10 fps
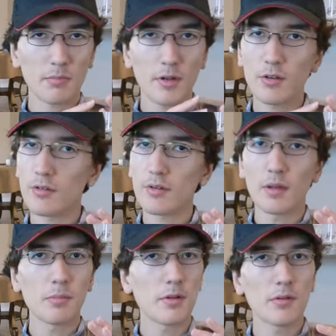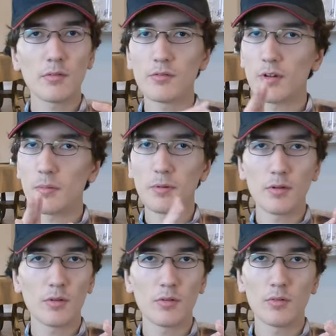upgrade your CPU,
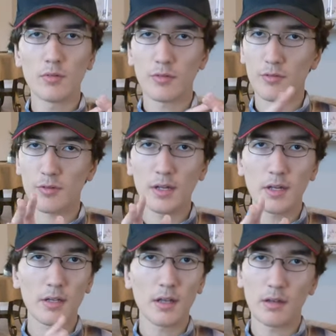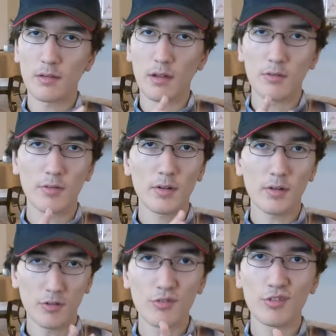GPU, screen, etc.
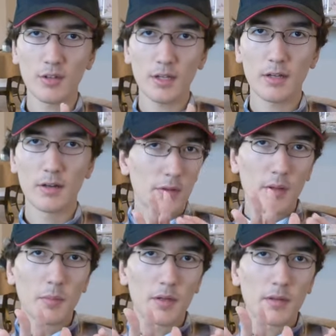usually, with some